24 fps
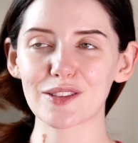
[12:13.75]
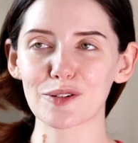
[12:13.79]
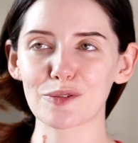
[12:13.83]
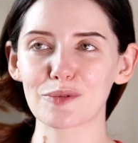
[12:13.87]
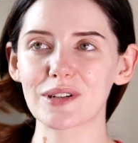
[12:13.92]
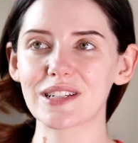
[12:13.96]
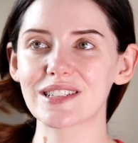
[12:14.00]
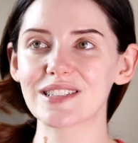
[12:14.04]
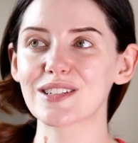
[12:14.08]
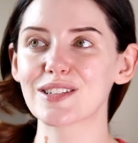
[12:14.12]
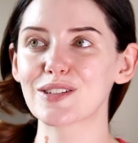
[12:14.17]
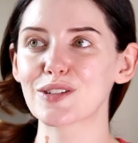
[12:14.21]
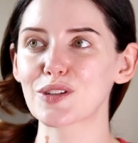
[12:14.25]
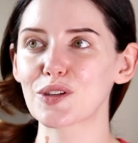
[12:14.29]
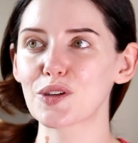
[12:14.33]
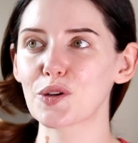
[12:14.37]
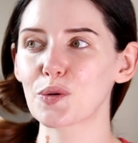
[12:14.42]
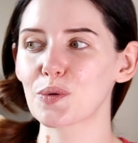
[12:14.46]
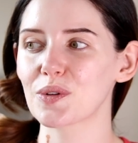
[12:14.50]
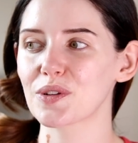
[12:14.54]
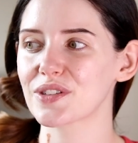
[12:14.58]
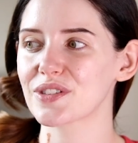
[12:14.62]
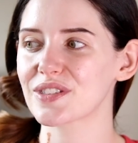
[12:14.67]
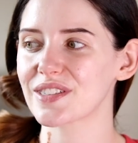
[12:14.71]
The reason
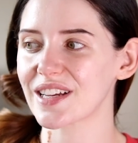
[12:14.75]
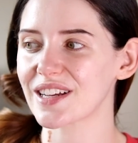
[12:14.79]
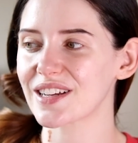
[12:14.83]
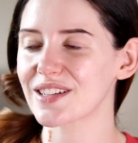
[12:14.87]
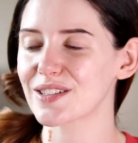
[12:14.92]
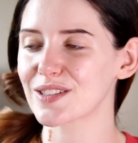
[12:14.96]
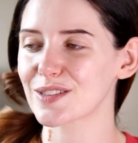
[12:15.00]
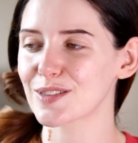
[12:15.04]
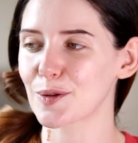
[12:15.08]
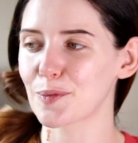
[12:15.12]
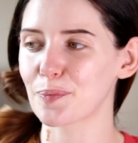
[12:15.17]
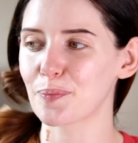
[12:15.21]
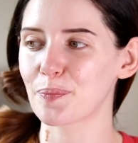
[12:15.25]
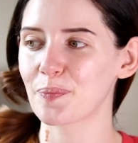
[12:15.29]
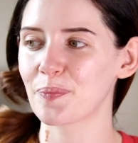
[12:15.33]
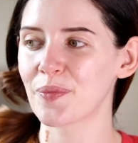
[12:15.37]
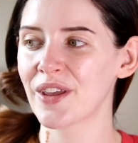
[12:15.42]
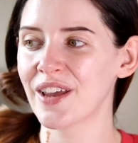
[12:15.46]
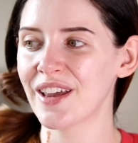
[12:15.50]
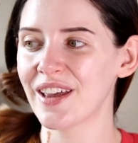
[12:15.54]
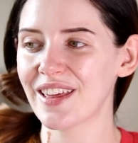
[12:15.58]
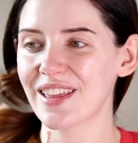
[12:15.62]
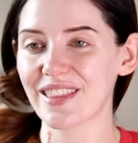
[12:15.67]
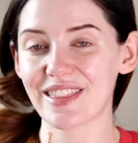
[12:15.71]
you will stick to something
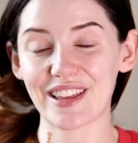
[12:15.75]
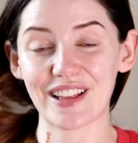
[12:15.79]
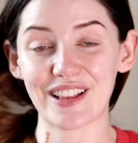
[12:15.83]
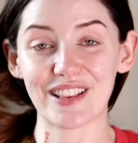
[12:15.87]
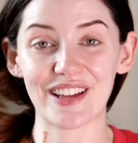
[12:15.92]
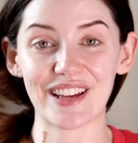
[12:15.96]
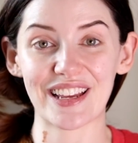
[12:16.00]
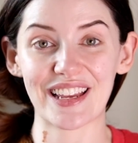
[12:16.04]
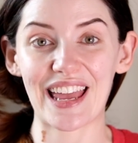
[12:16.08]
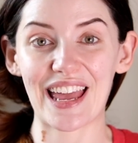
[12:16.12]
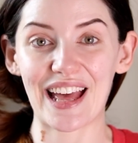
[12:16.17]
like